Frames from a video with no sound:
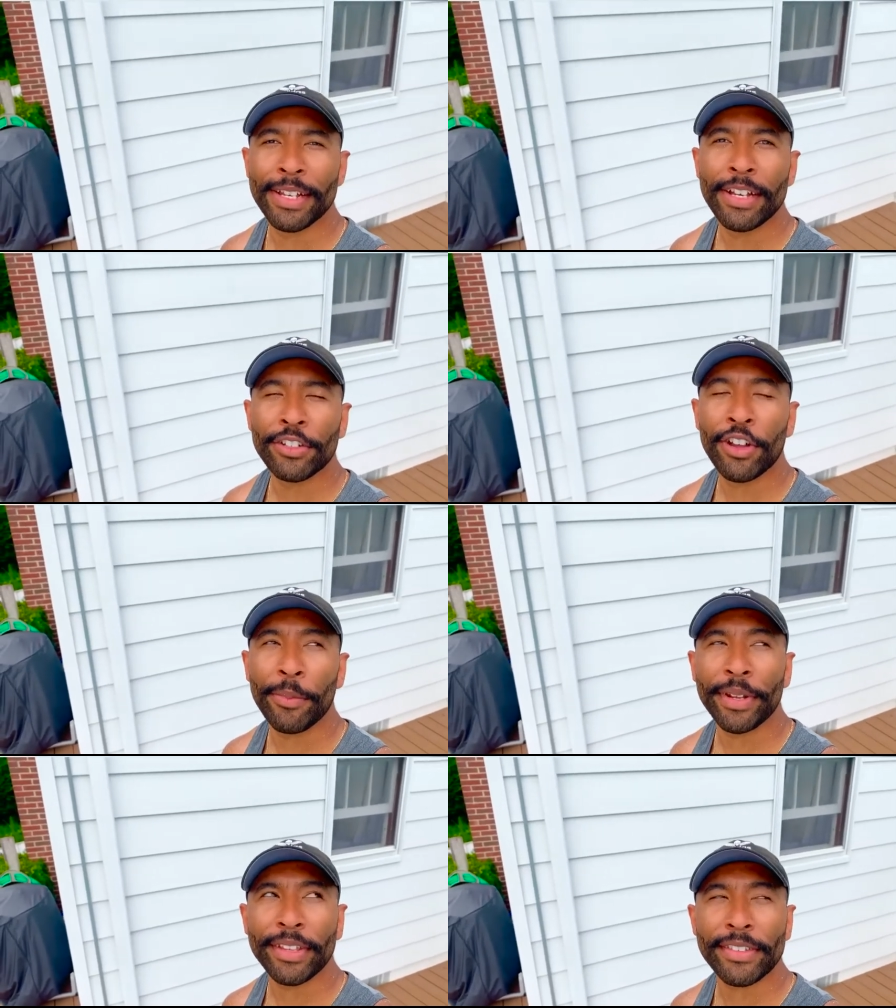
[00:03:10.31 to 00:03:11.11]
So I'm
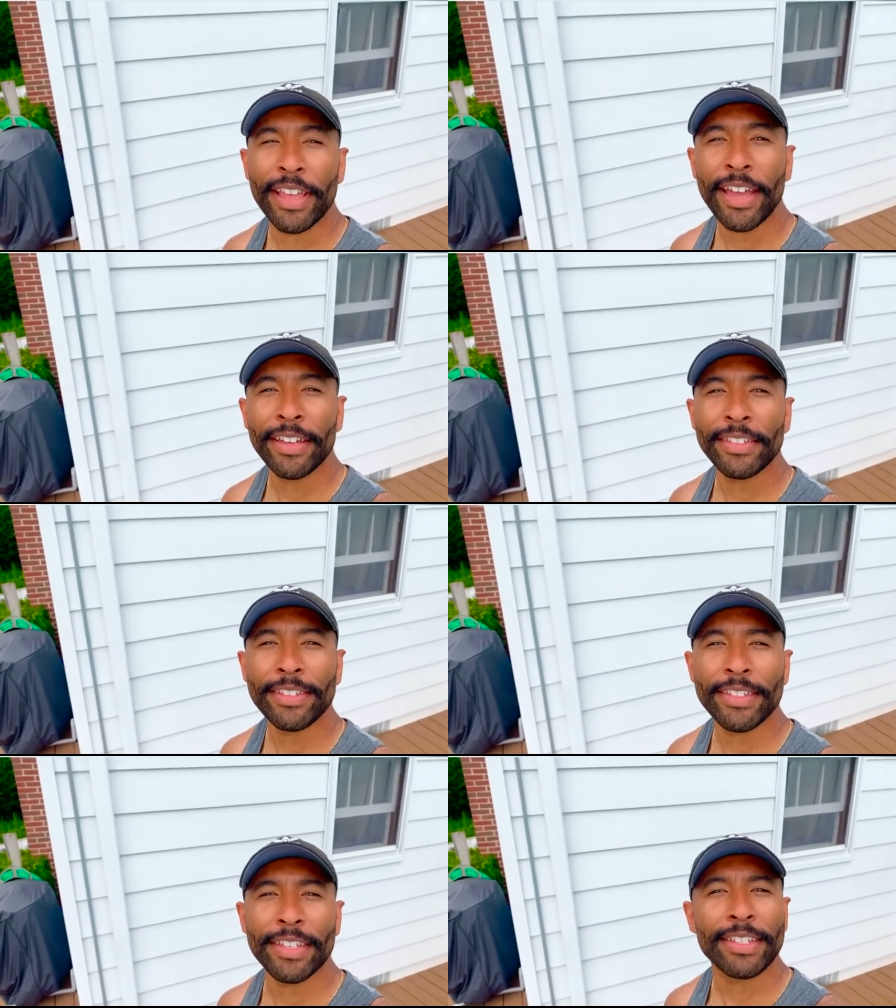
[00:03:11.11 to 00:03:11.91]
gonna sand
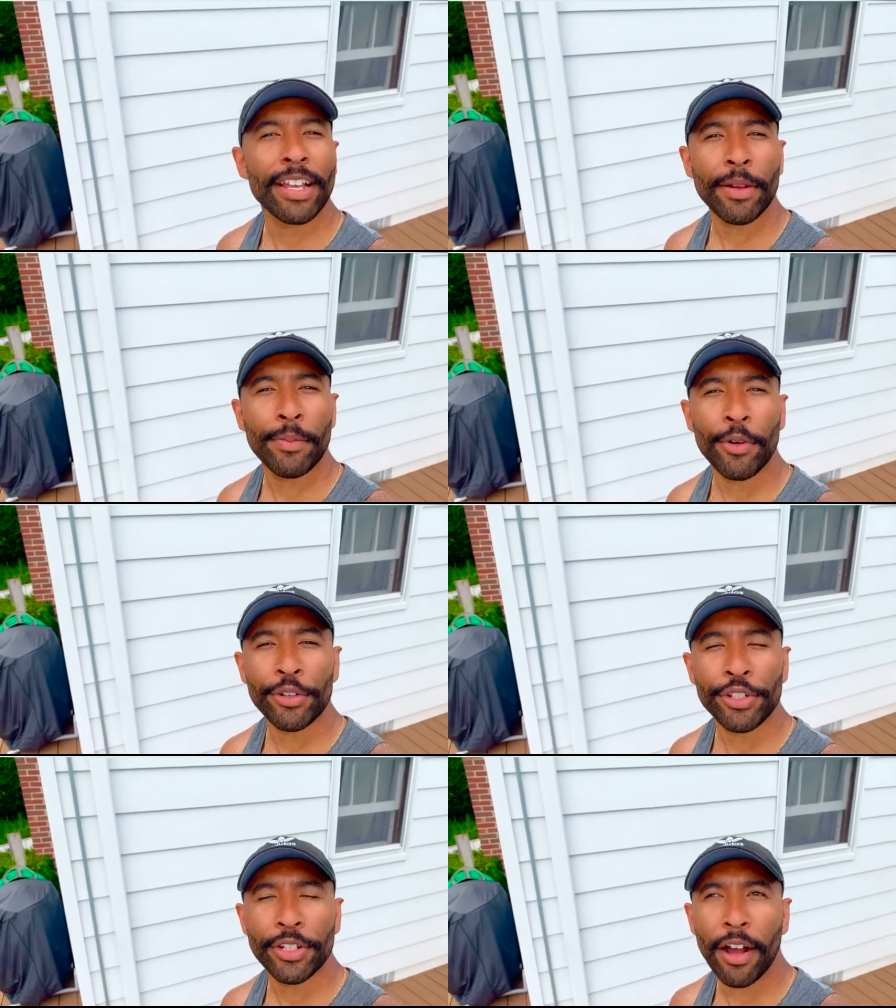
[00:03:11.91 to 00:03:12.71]
the second
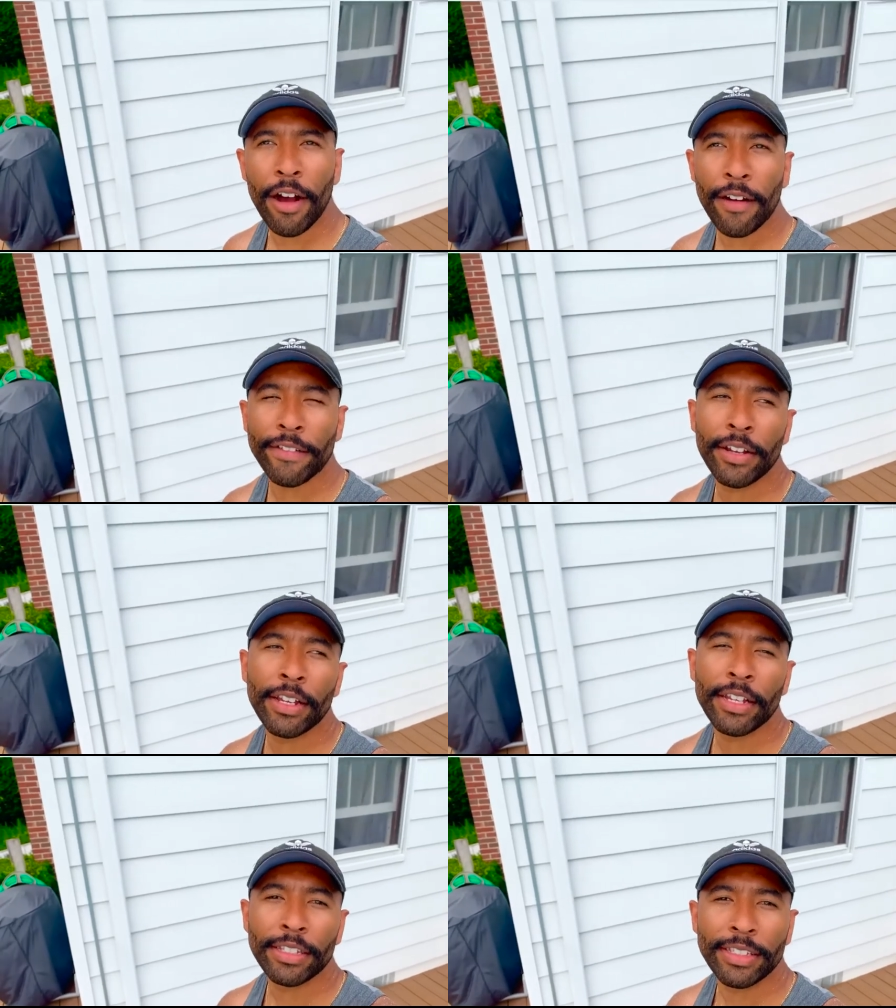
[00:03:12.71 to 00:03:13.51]
portion of
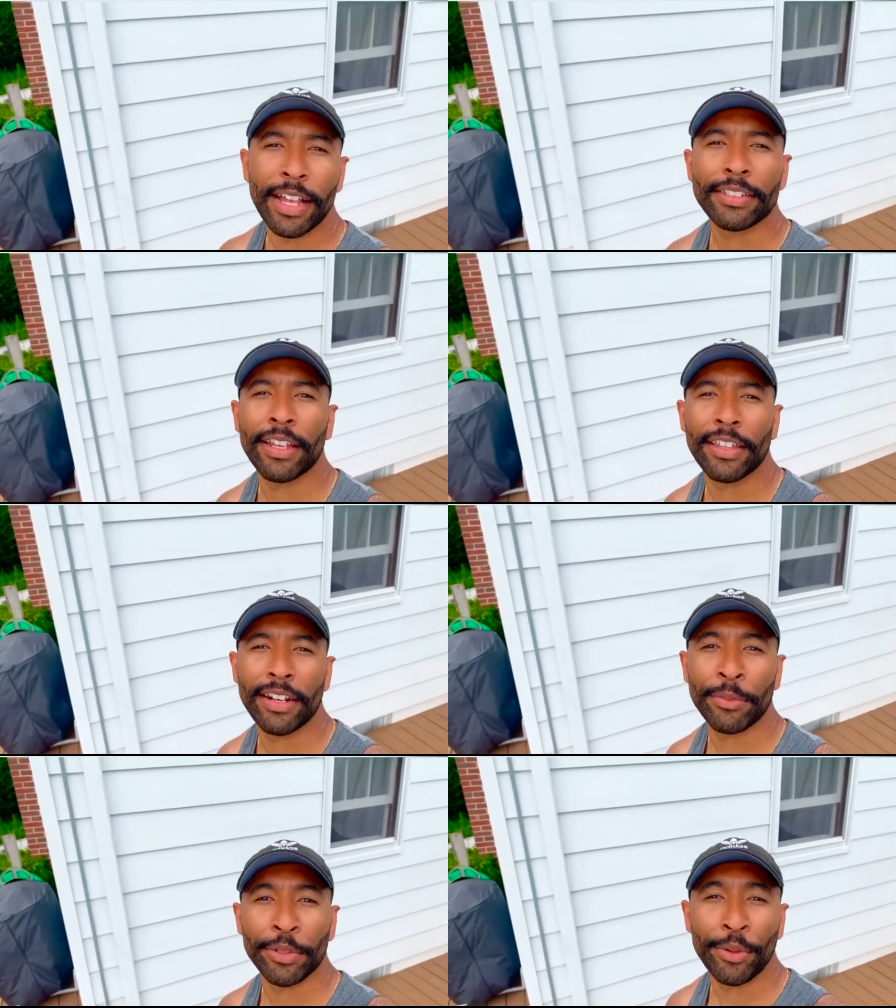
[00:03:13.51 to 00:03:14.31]
that side that I'm
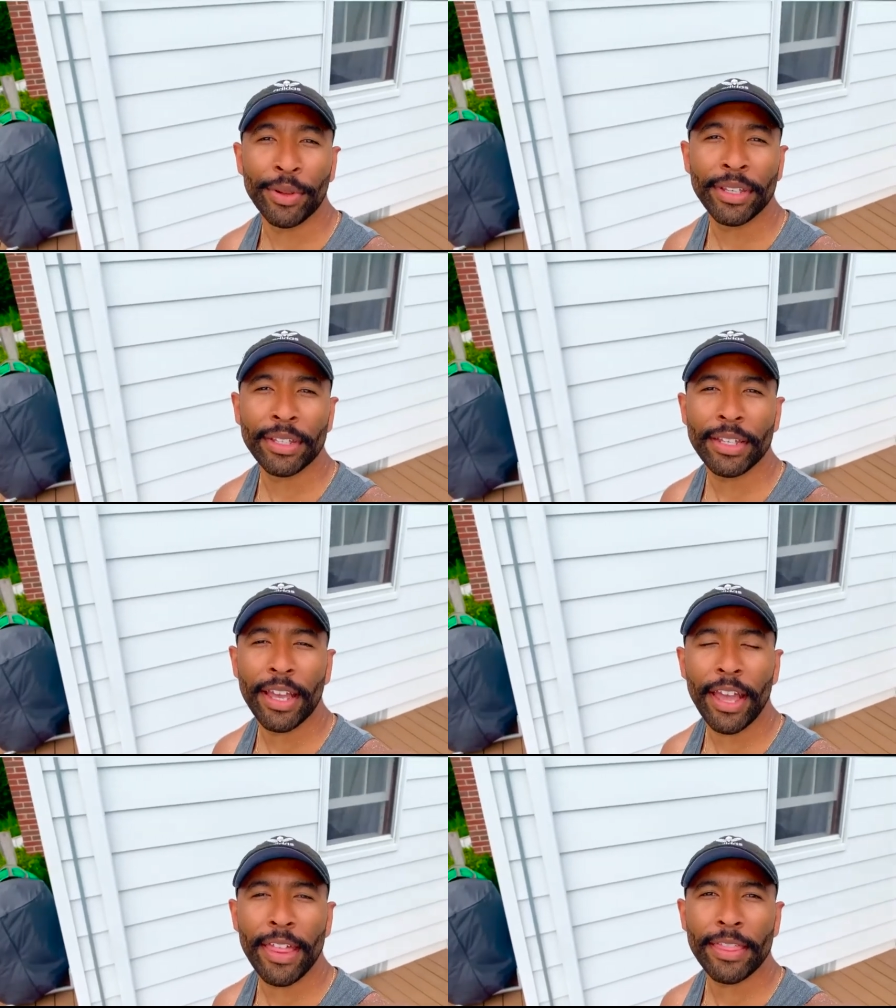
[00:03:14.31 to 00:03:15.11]
doing
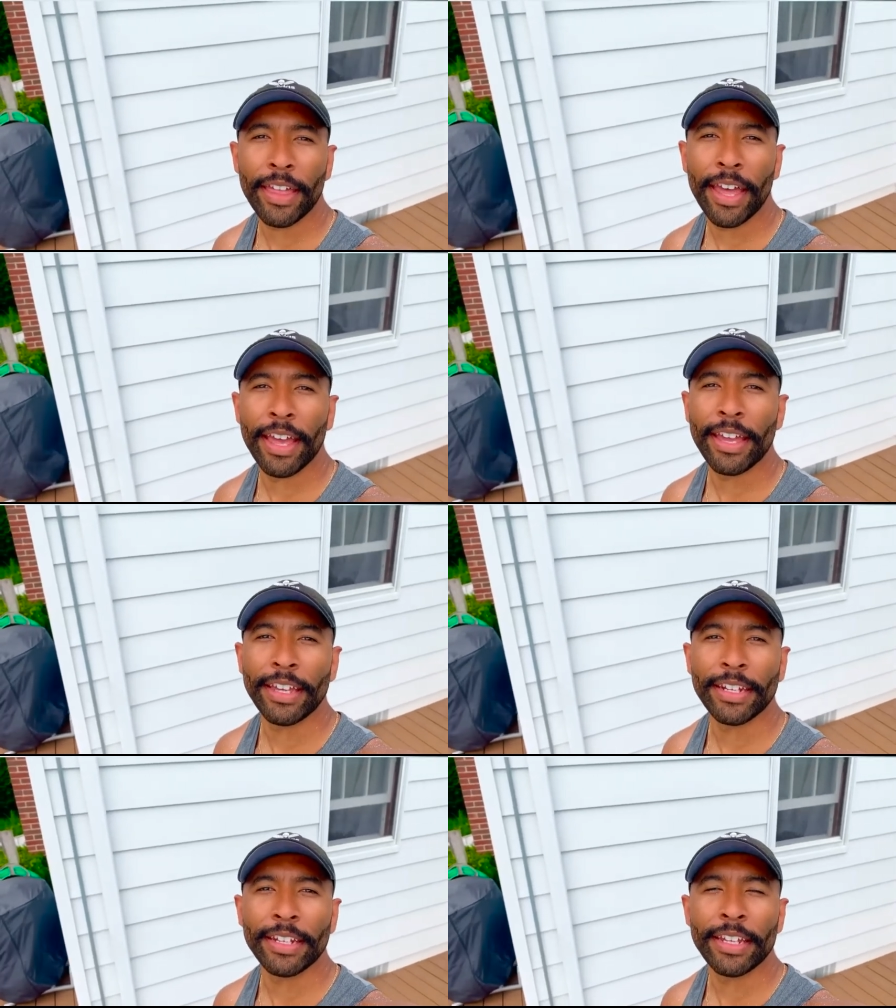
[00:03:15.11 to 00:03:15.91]
and
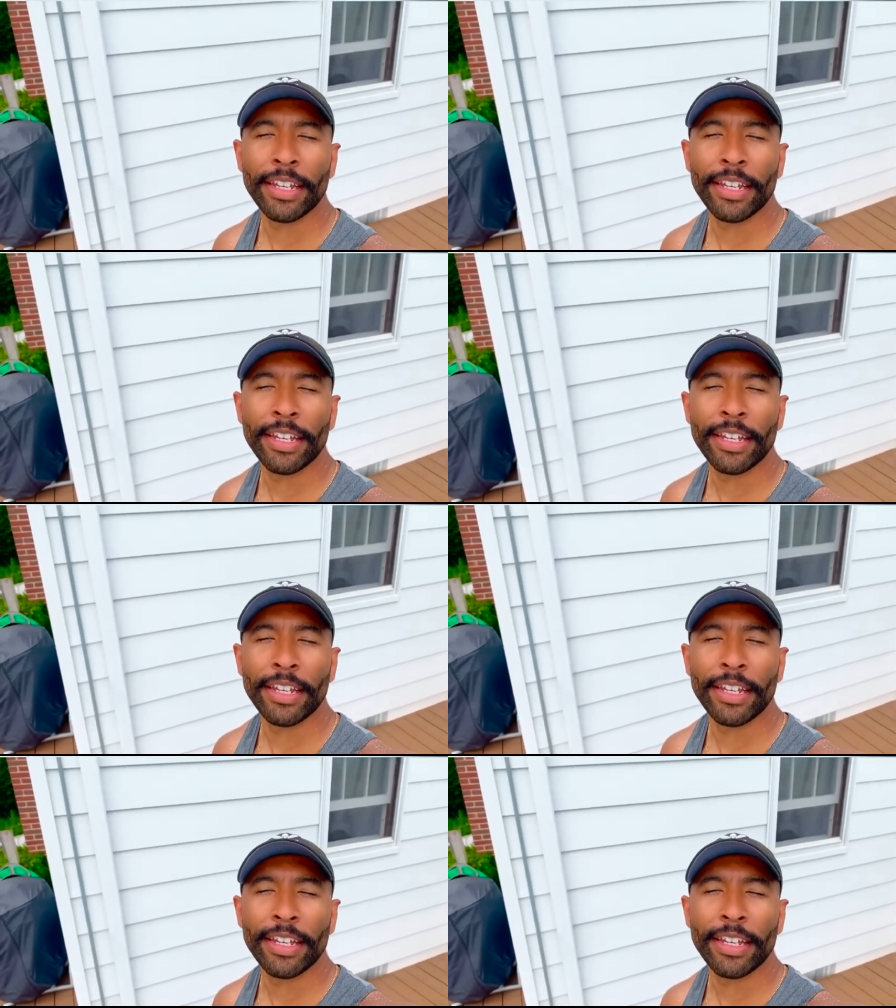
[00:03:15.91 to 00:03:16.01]
then